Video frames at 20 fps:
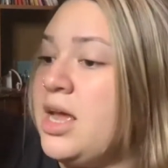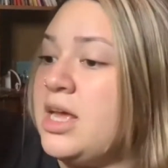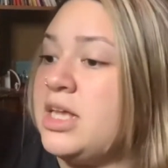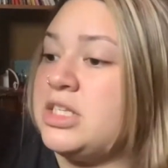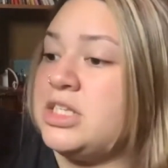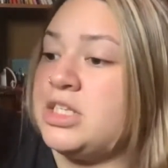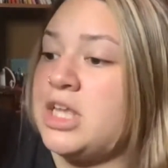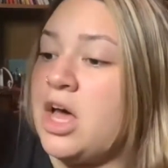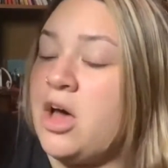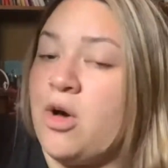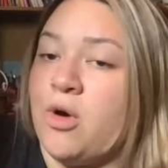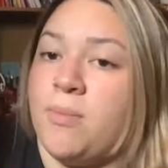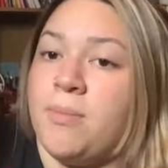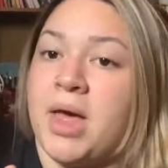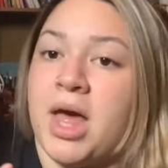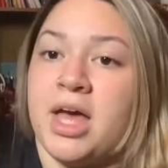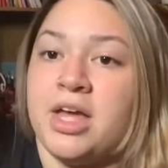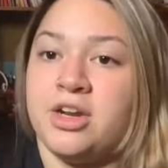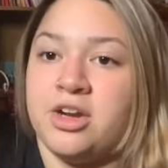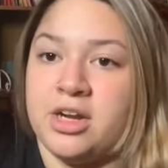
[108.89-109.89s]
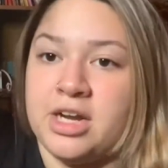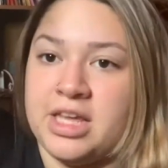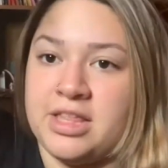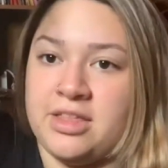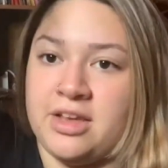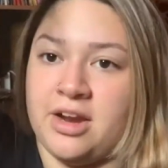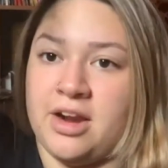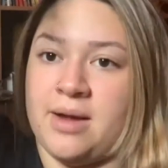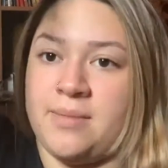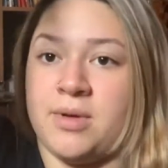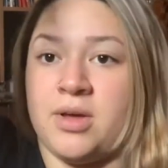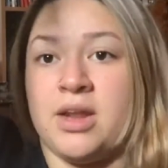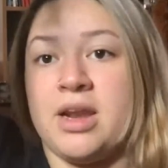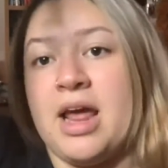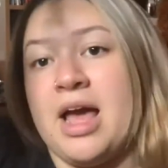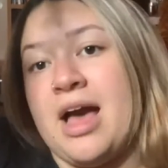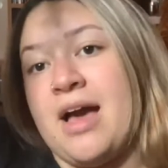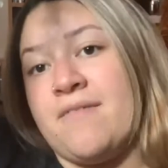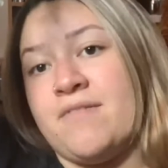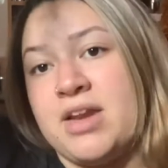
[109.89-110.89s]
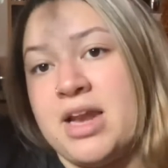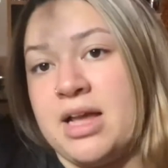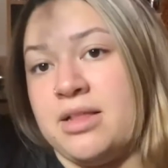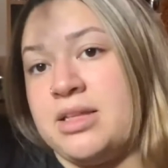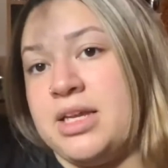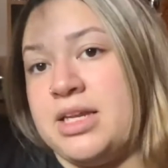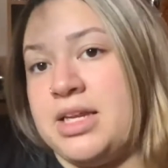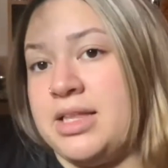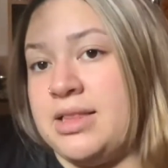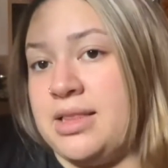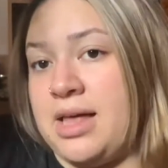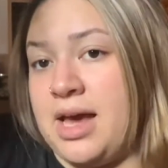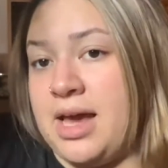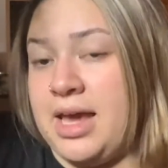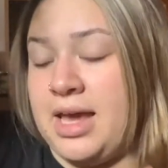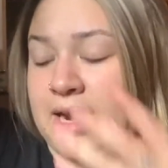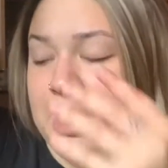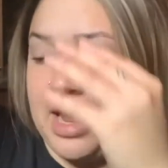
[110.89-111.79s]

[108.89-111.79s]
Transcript: So, but underneath here, I'm gonna have an LED light,